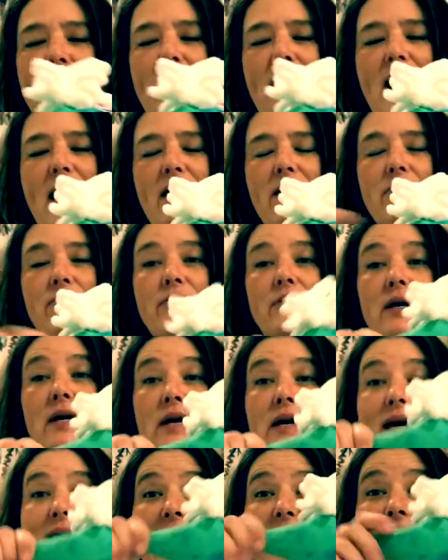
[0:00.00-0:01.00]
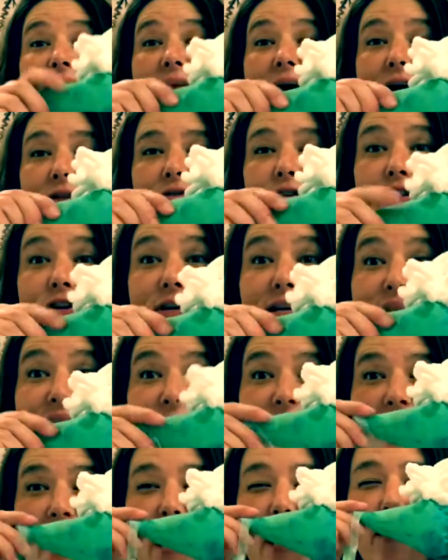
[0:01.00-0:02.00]
have lavender in its
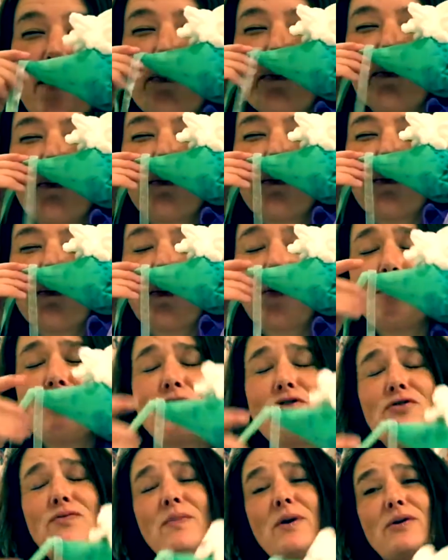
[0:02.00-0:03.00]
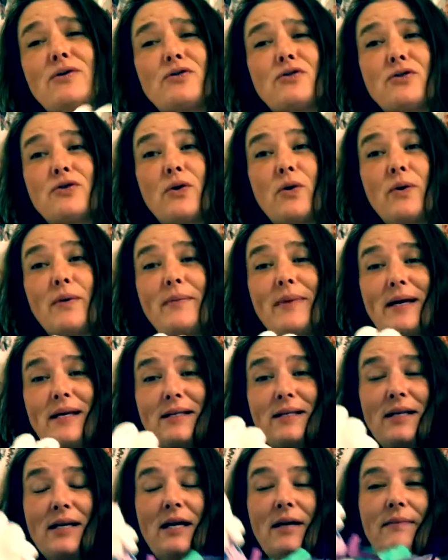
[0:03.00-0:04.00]
hat. It smells so
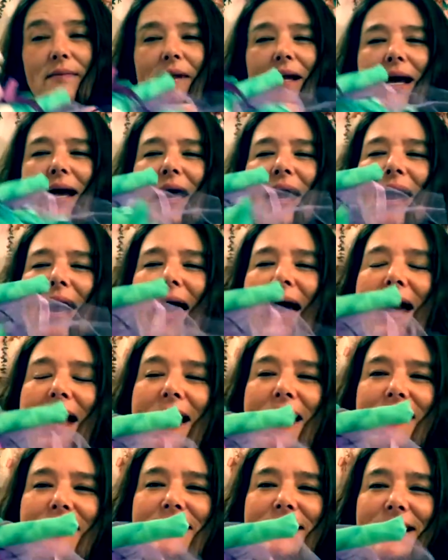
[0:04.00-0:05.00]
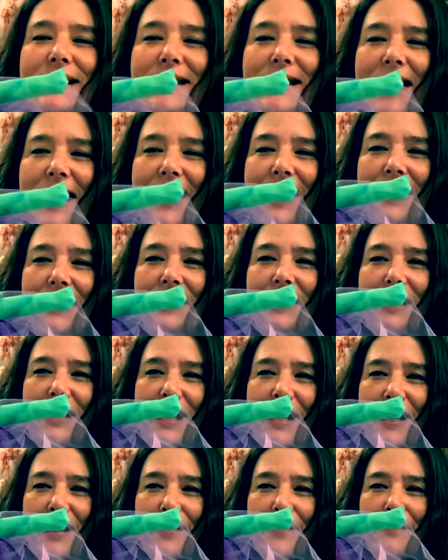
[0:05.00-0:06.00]
amazing. And then
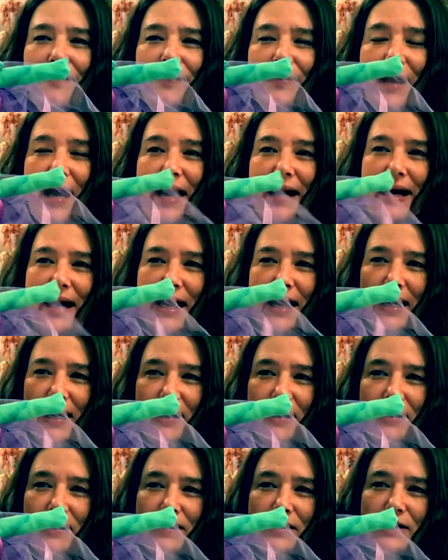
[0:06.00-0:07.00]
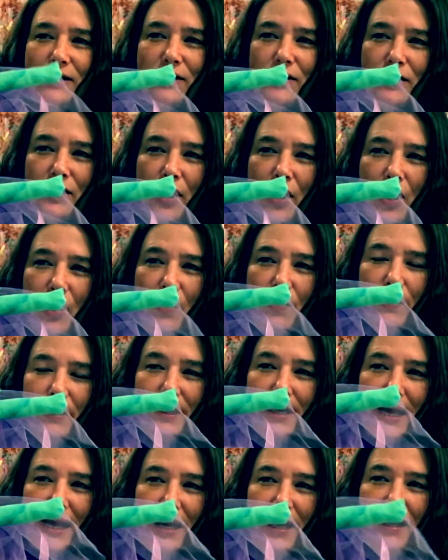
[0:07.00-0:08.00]
I hand sew
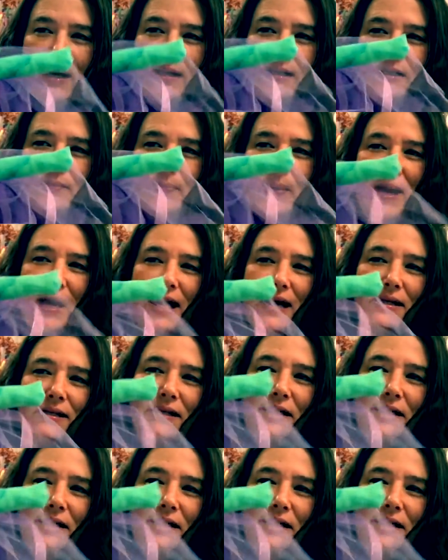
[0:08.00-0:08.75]
and hand paint